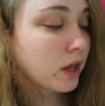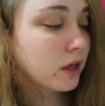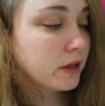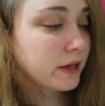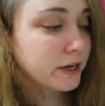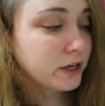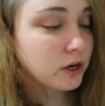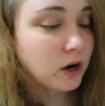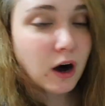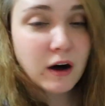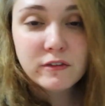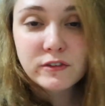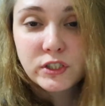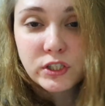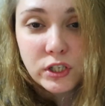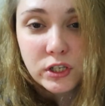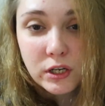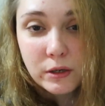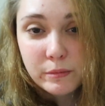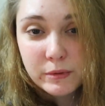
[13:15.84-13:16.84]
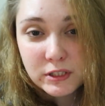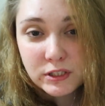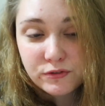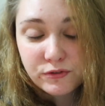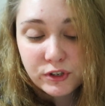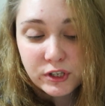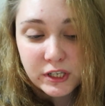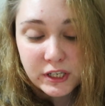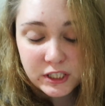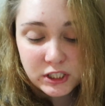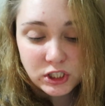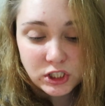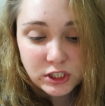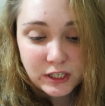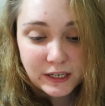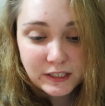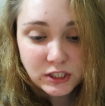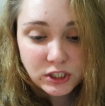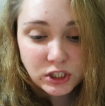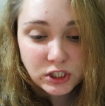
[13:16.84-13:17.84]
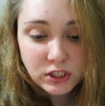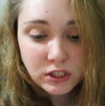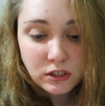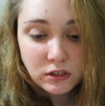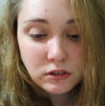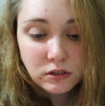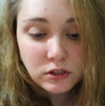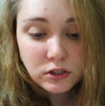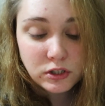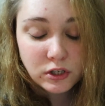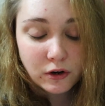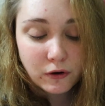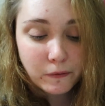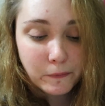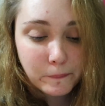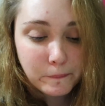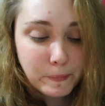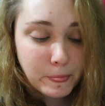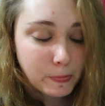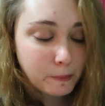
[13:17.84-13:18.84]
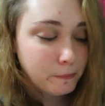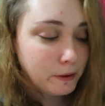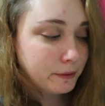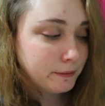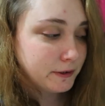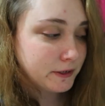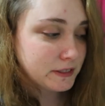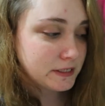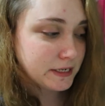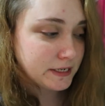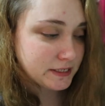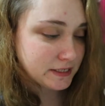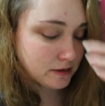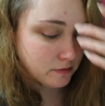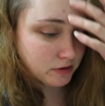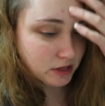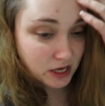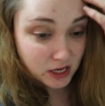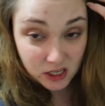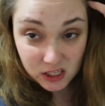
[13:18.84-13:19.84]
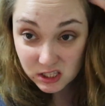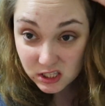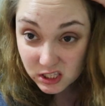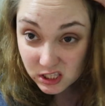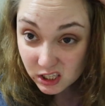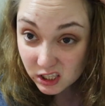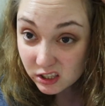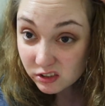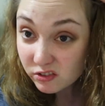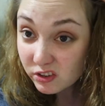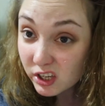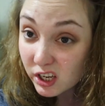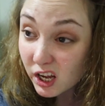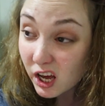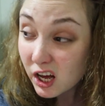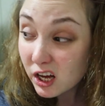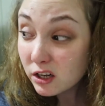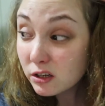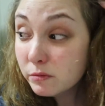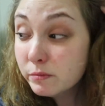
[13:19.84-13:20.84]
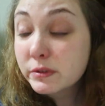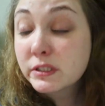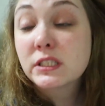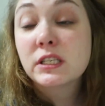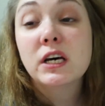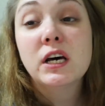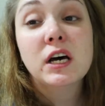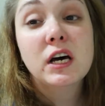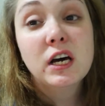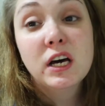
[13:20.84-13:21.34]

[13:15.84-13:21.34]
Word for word: like cough syrup. It's for congestion. So maybe I'll take some of that and see if it helps.